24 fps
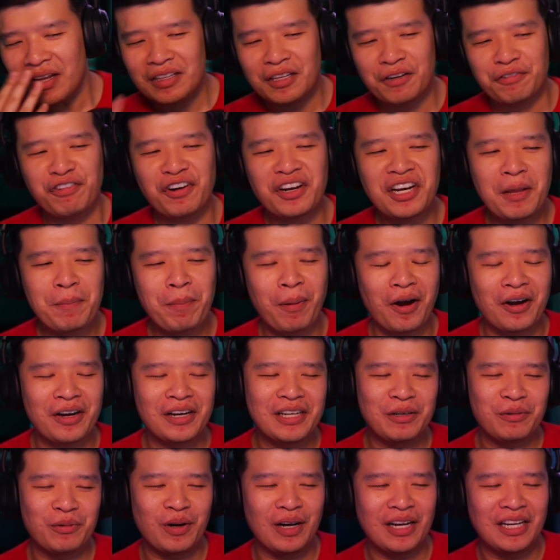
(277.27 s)
The funny part,
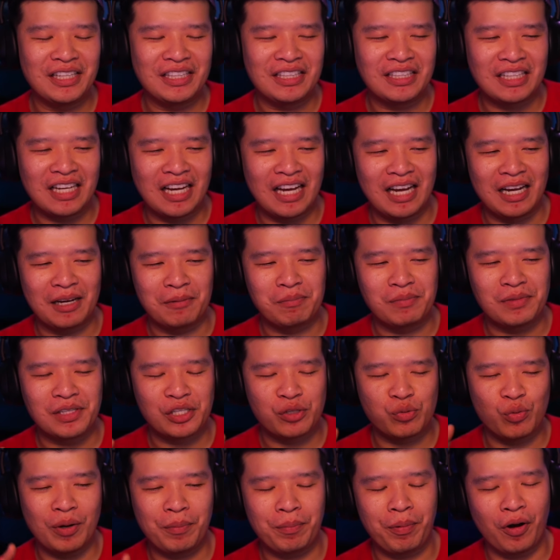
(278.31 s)
it was
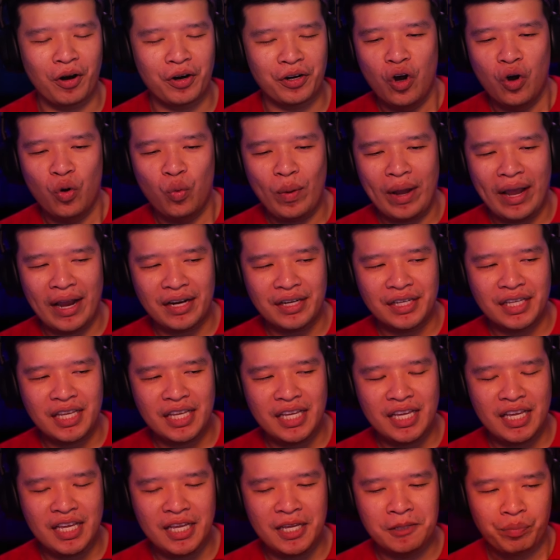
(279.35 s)
there's one part where
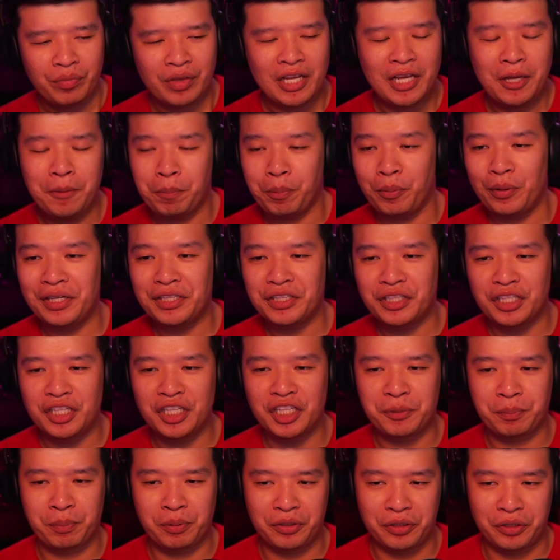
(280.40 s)
he brings in
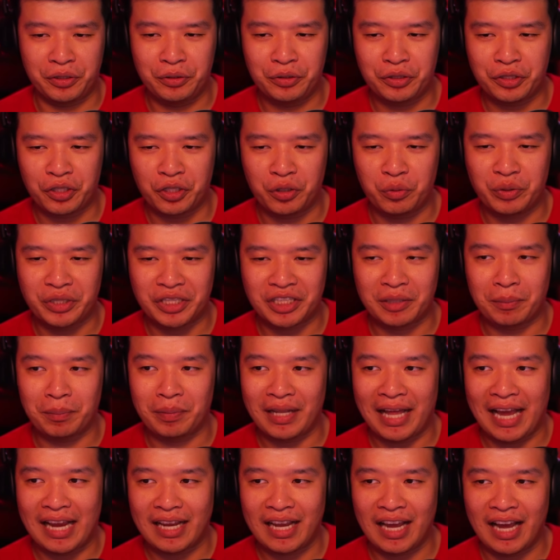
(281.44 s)
his producer, which is a
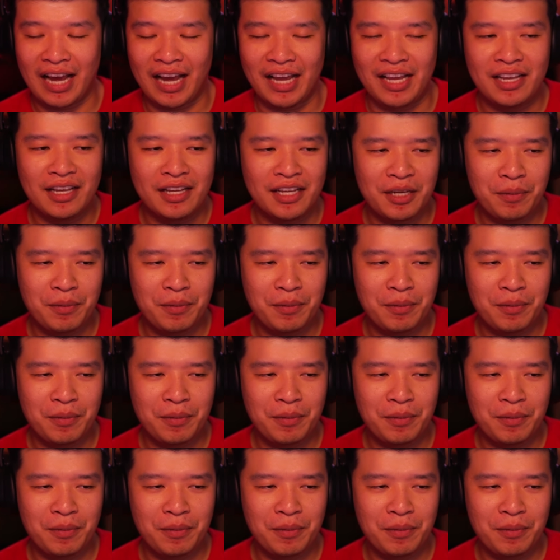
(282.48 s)
black guy.